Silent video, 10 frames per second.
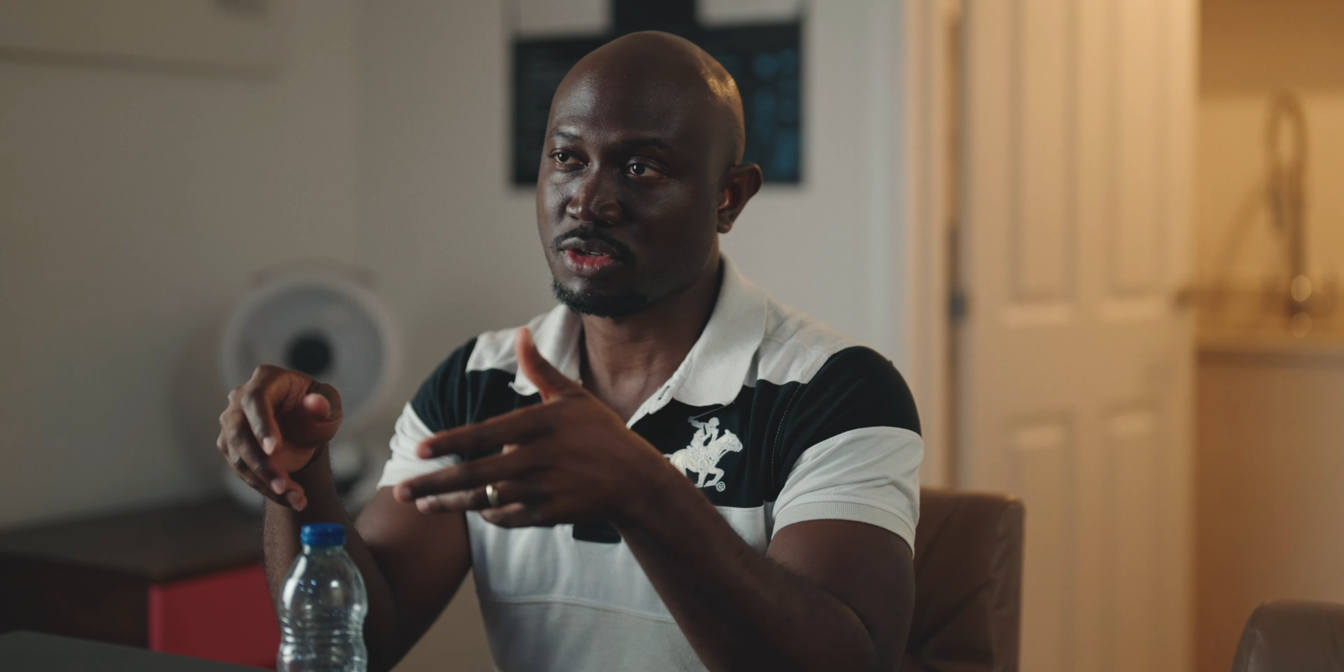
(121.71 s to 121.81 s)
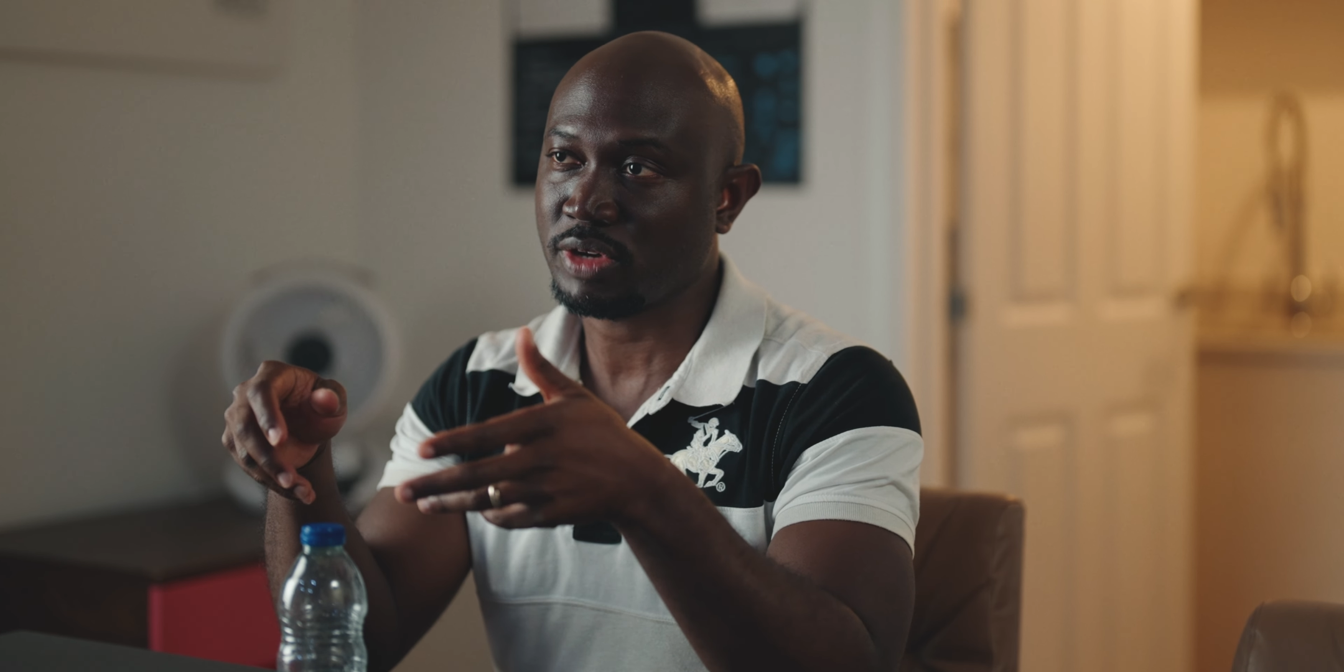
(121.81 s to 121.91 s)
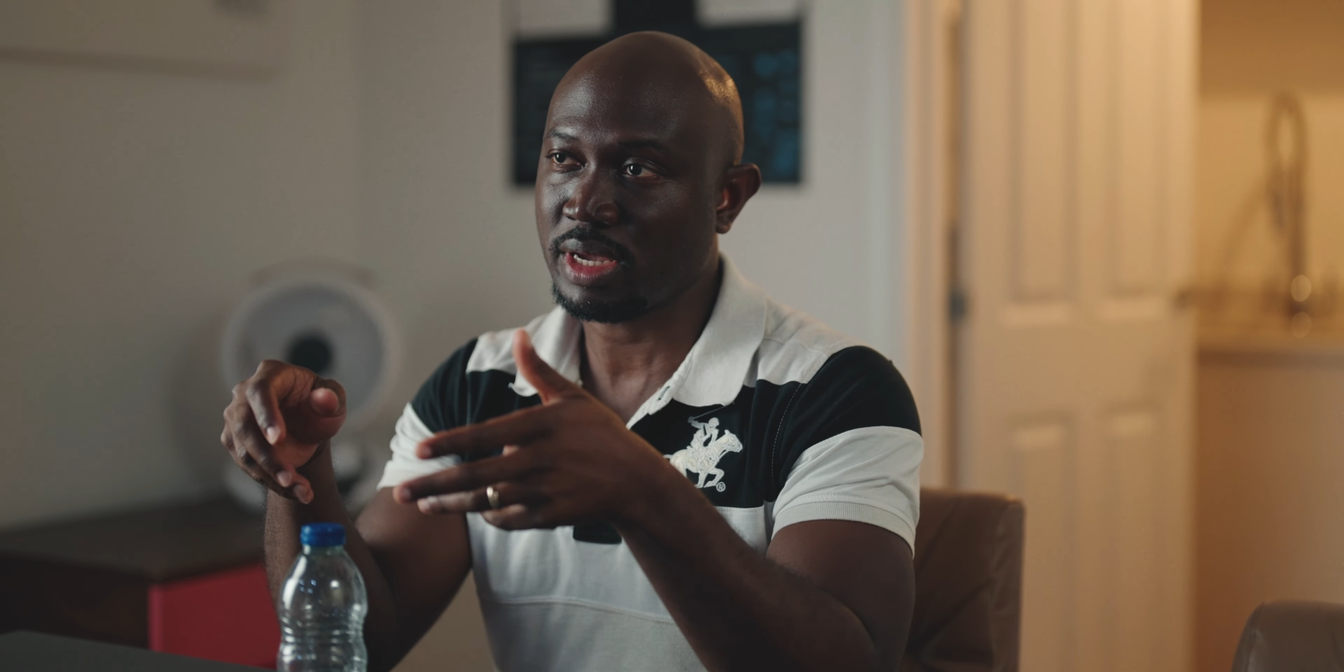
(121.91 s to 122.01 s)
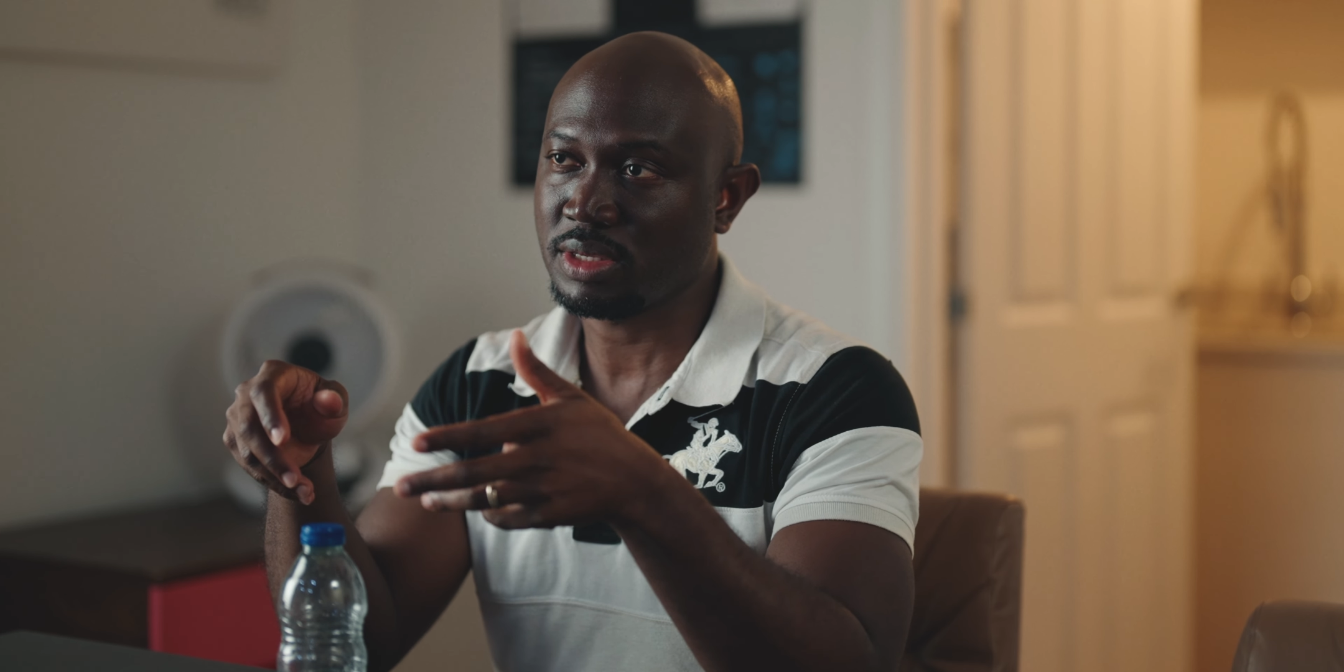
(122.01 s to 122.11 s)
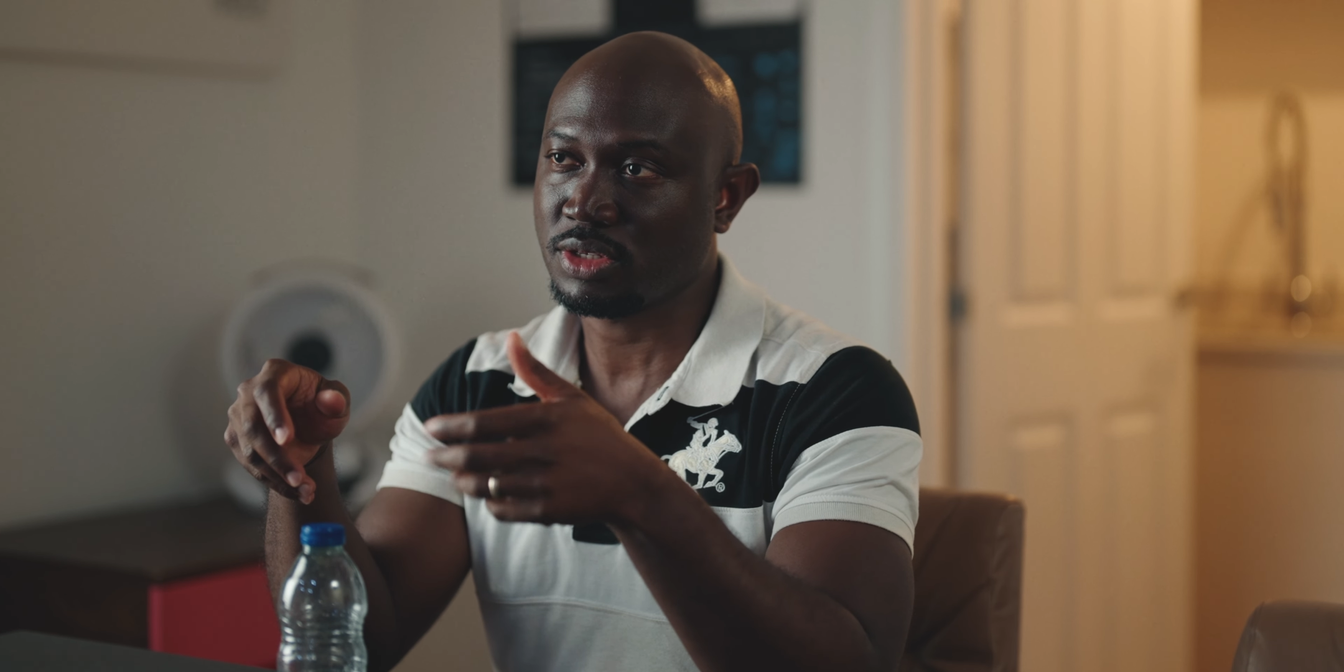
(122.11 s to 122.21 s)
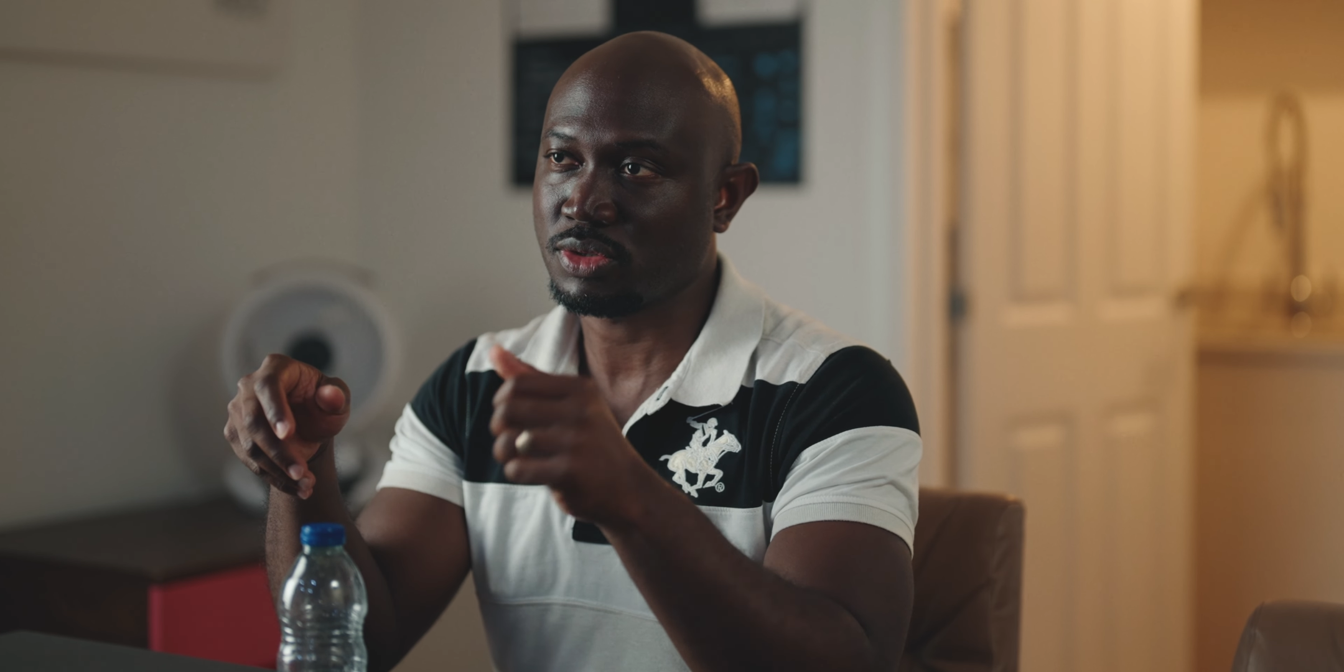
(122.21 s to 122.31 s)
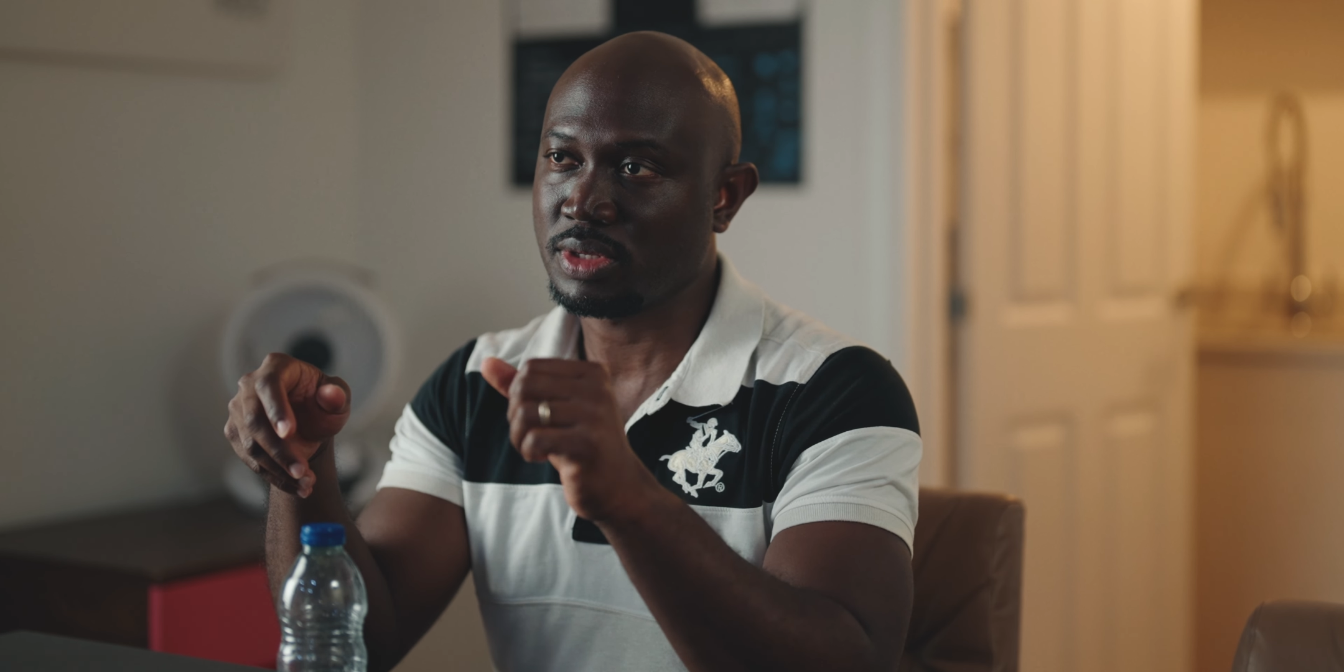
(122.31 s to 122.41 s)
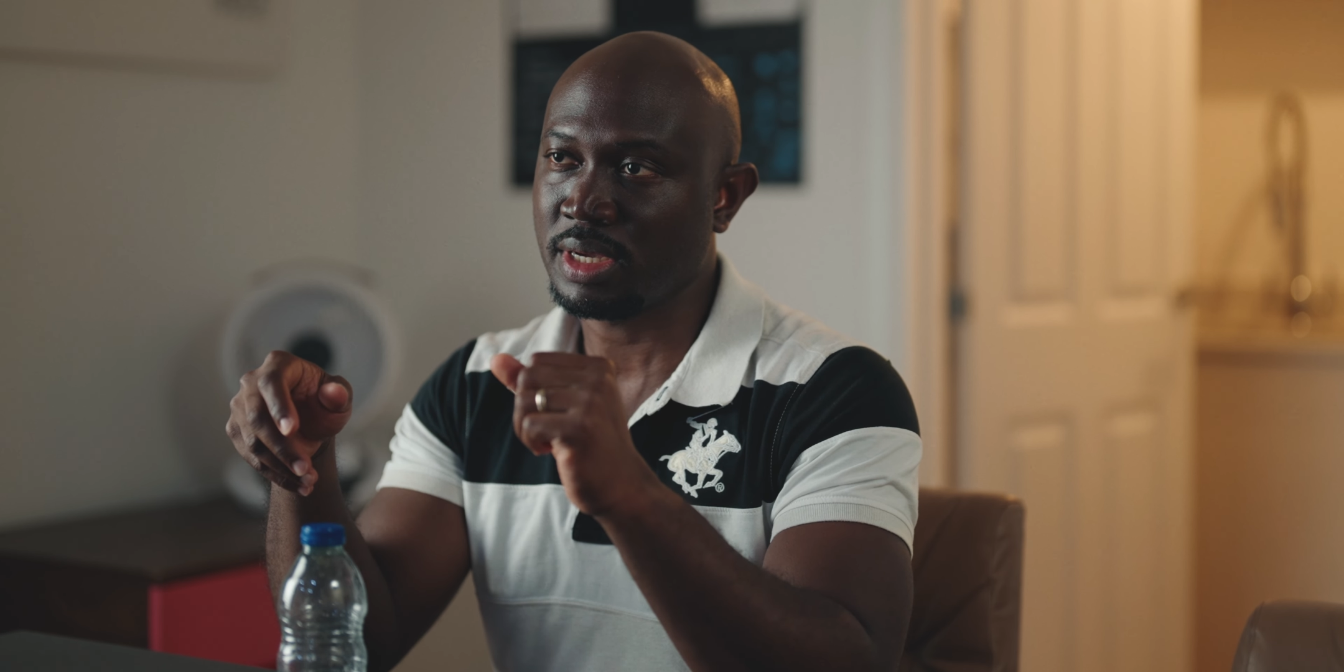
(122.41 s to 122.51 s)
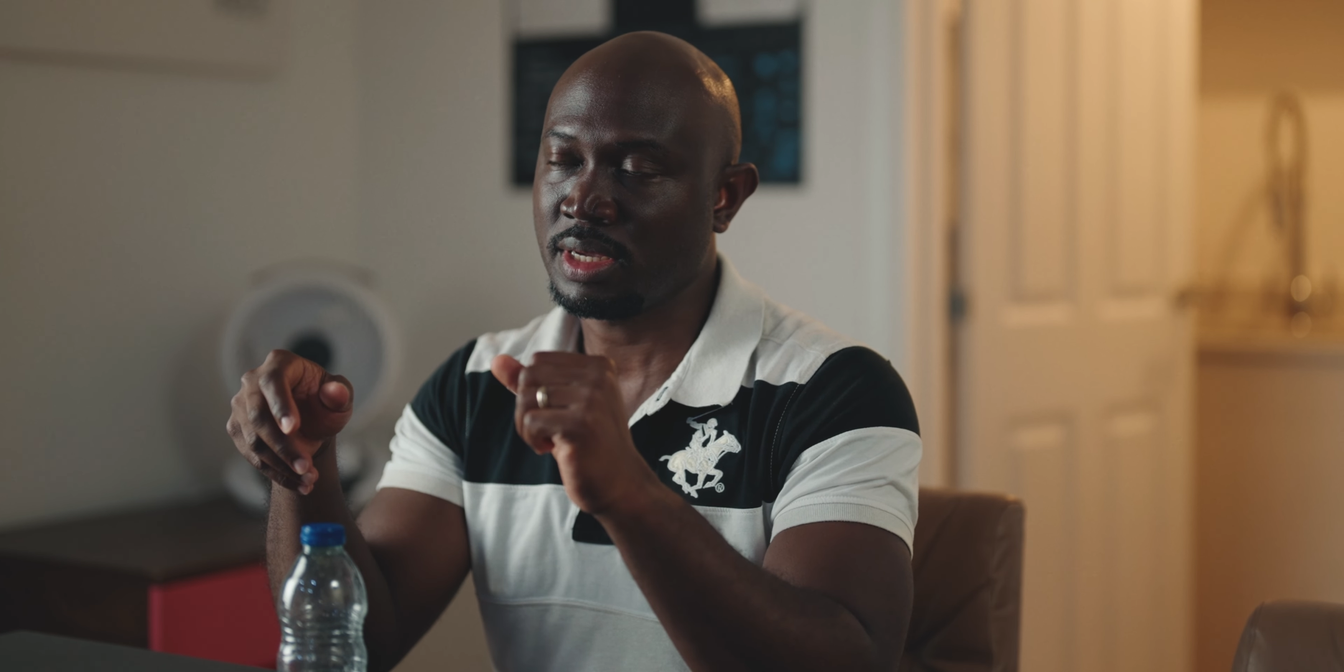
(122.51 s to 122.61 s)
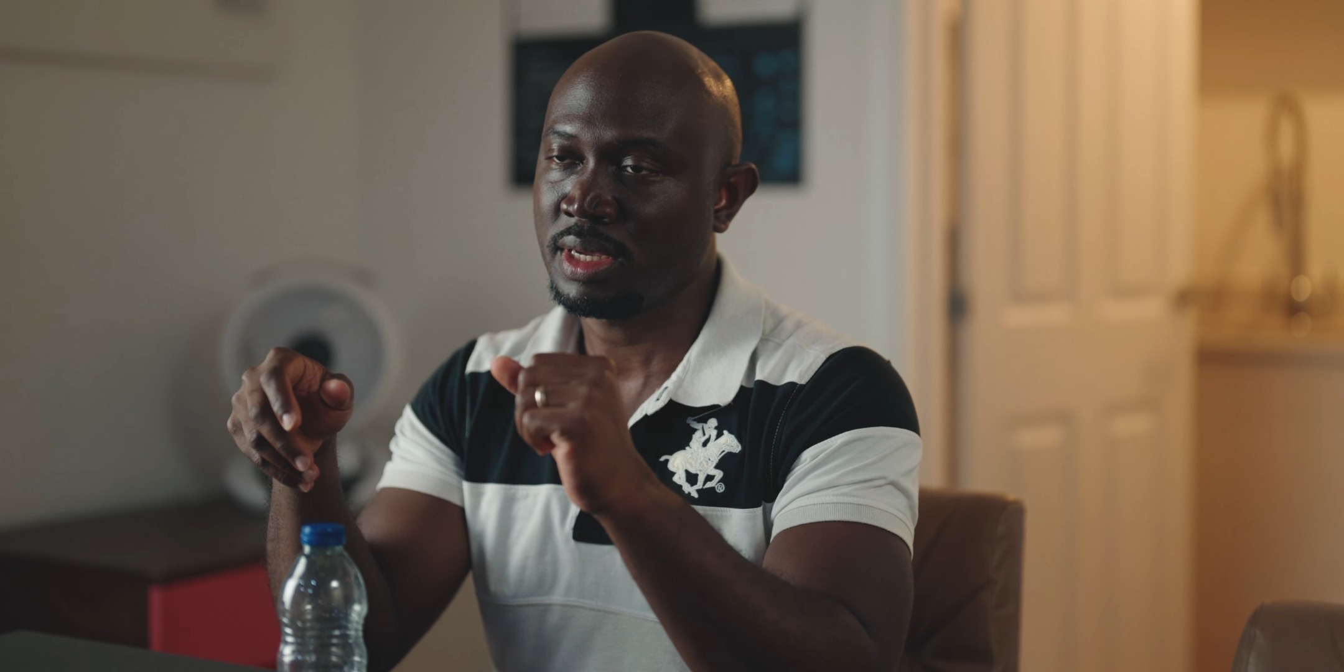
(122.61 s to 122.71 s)
try this
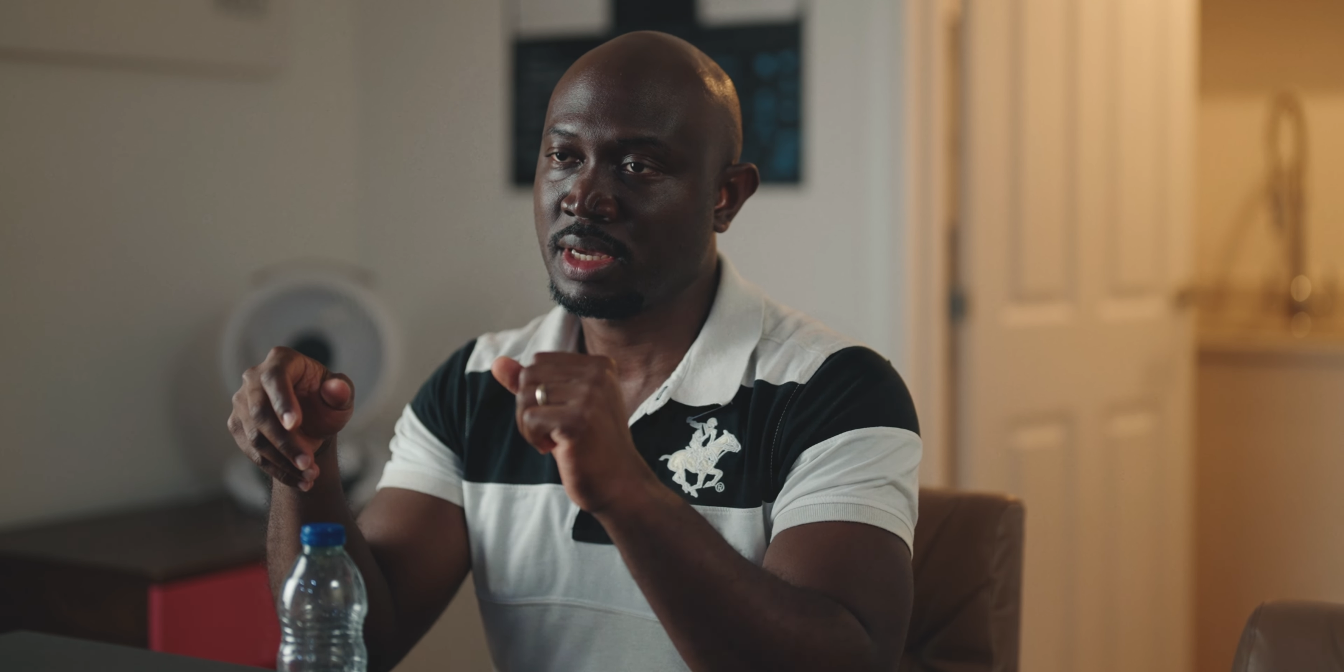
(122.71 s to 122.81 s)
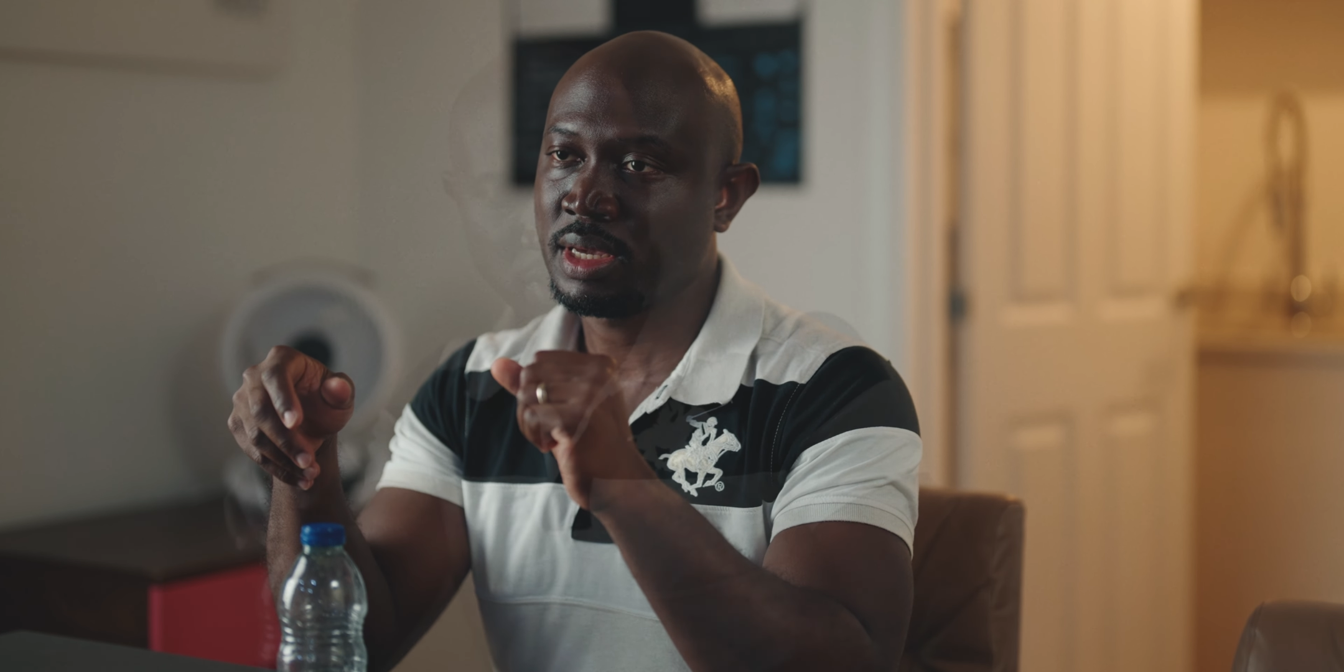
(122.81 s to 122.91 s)
today.